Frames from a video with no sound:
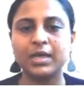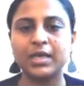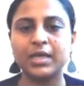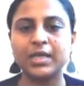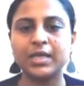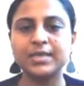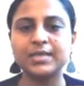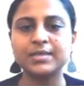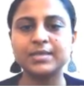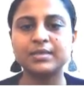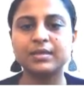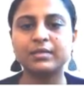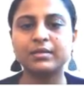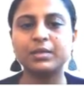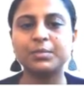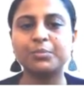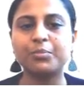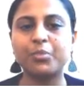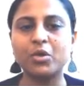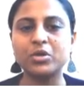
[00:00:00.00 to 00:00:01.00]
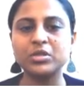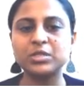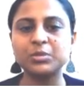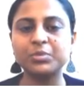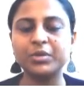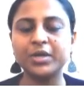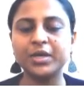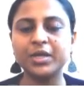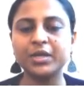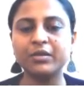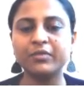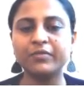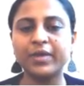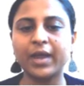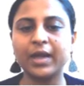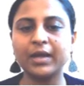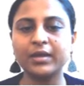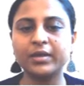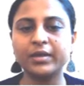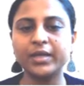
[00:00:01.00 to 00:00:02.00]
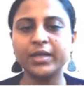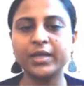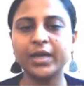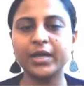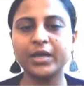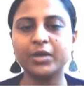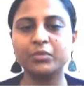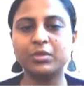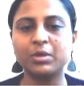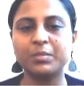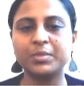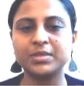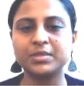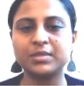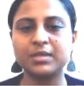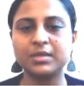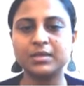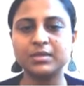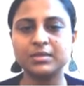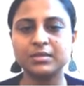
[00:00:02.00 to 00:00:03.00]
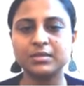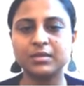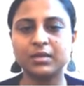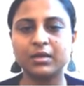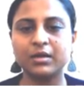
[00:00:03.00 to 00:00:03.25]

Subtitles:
is the possibility of entering into the business